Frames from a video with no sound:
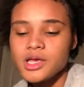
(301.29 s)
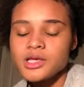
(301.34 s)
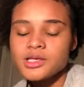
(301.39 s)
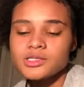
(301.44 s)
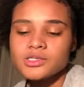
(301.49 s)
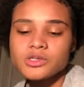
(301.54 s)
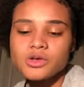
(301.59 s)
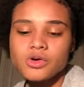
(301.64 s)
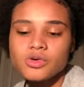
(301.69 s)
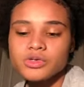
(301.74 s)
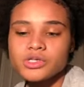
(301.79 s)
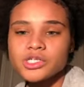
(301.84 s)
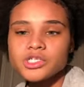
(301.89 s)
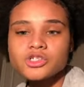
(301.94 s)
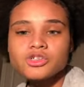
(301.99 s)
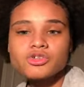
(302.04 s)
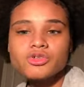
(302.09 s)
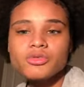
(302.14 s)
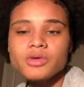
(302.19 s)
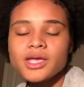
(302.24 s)
So
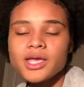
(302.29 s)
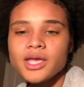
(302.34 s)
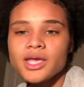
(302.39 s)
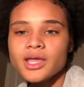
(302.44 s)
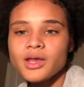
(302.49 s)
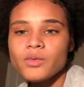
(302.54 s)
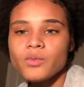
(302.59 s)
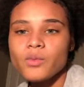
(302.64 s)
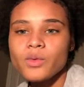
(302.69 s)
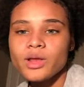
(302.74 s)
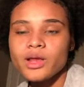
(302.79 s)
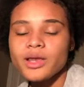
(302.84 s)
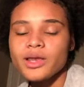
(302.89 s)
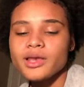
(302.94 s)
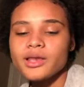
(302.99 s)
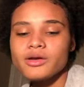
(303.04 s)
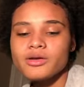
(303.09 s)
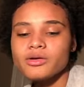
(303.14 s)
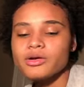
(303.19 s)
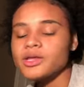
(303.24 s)
DistroKid will
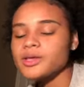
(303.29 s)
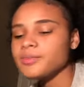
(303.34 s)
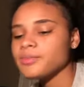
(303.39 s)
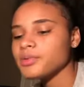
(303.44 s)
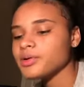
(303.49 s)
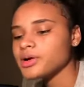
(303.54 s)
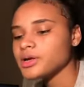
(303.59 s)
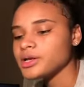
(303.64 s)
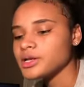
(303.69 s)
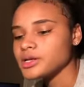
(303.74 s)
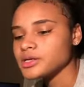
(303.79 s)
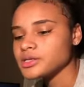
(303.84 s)
literally put your